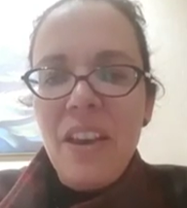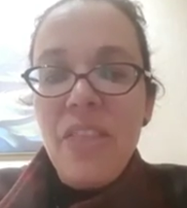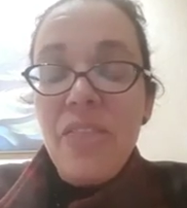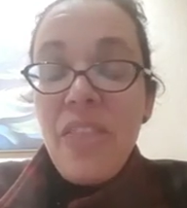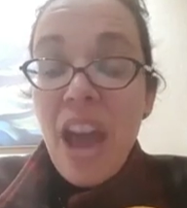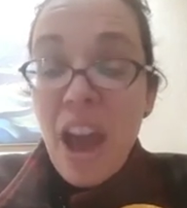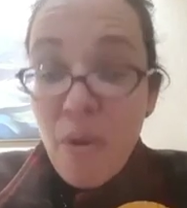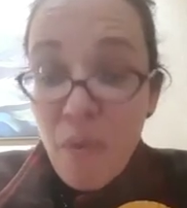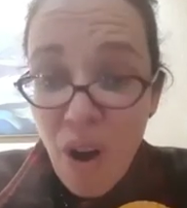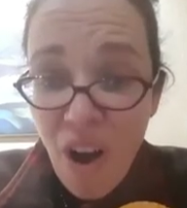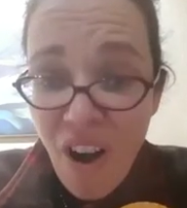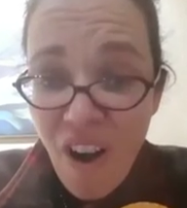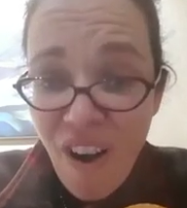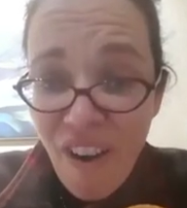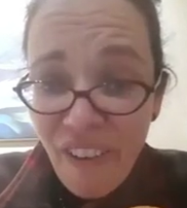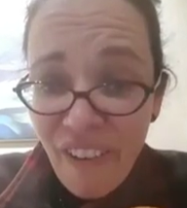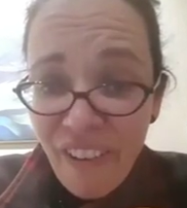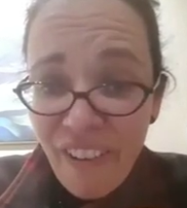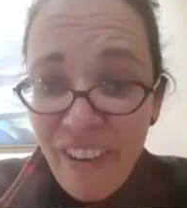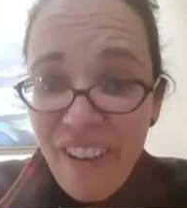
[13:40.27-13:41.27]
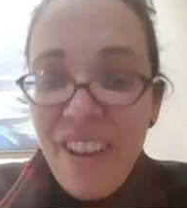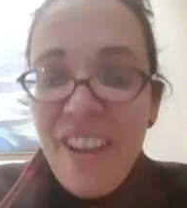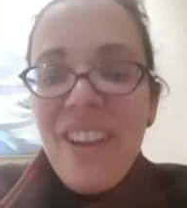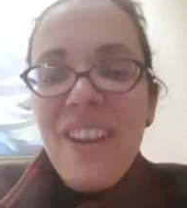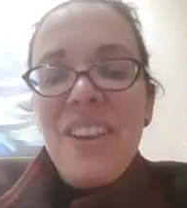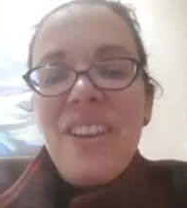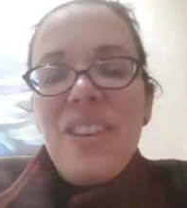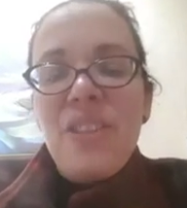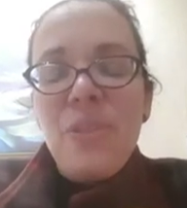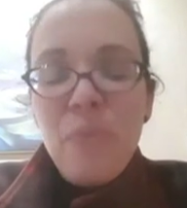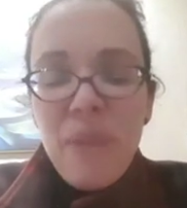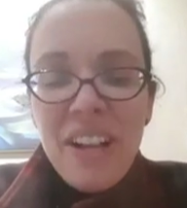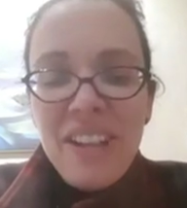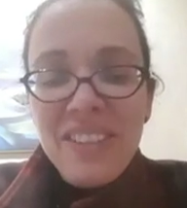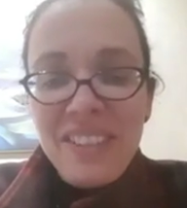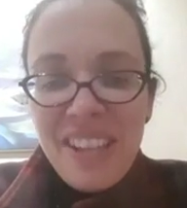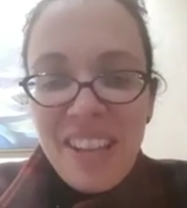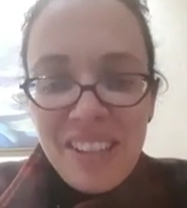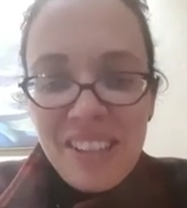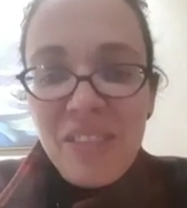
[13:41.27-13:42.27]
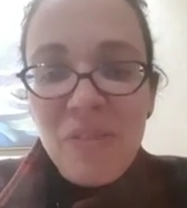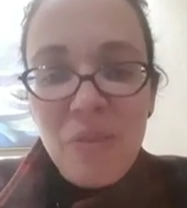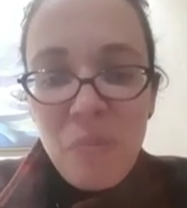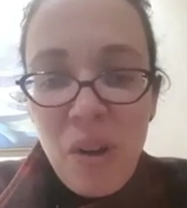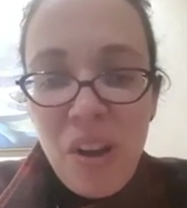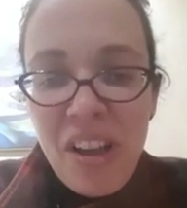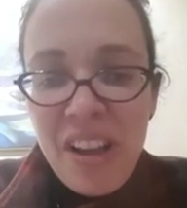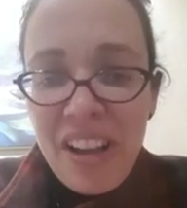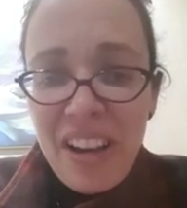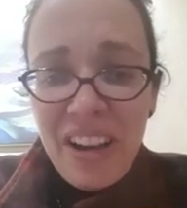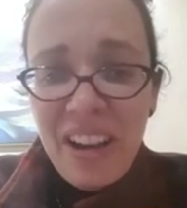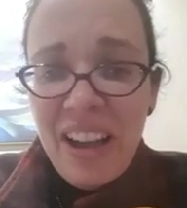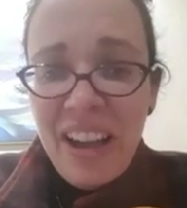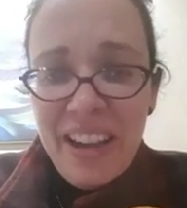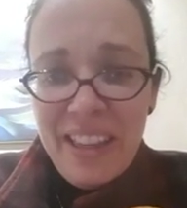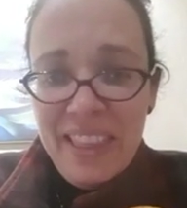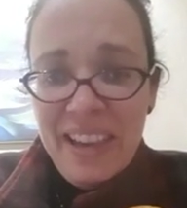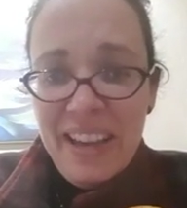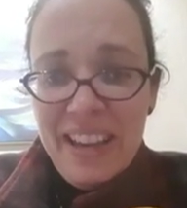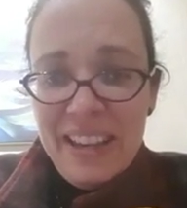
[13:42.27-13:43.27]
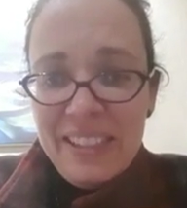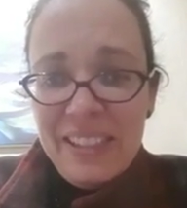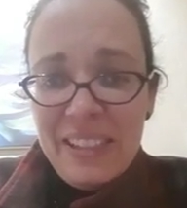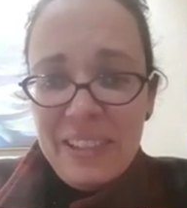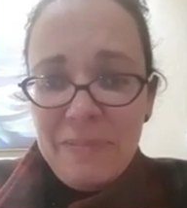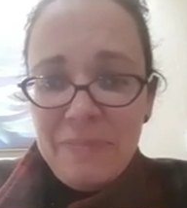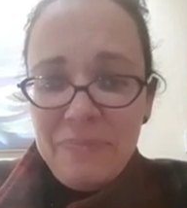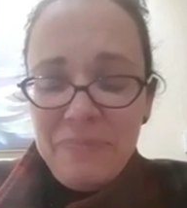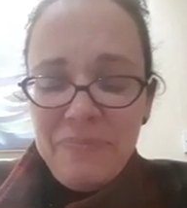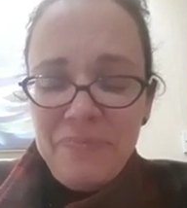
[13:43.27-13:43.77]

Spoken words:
They're wrong. The world doesn't work like that.